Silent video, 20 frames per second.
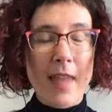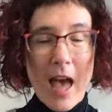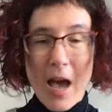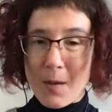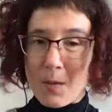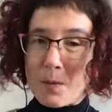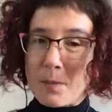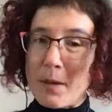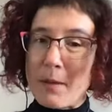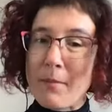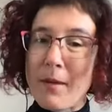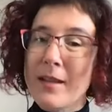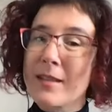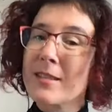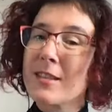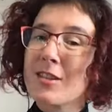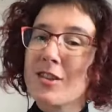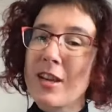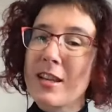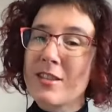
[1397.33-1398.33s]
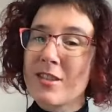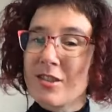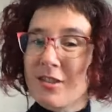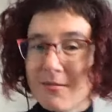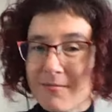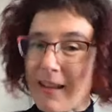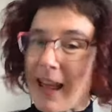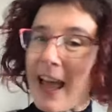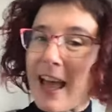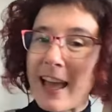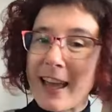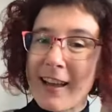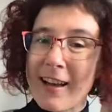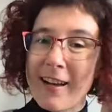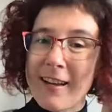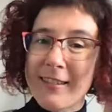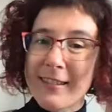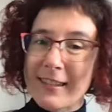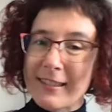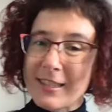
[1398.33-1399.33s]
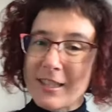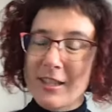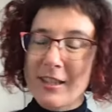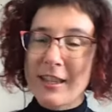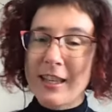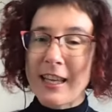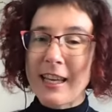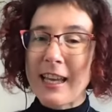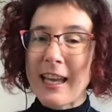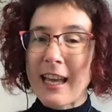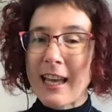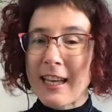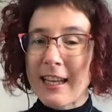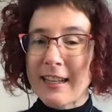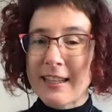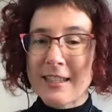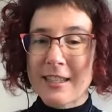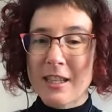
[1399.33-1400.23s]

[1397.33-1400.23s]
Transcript: that would be my suggestion hang on to the uh,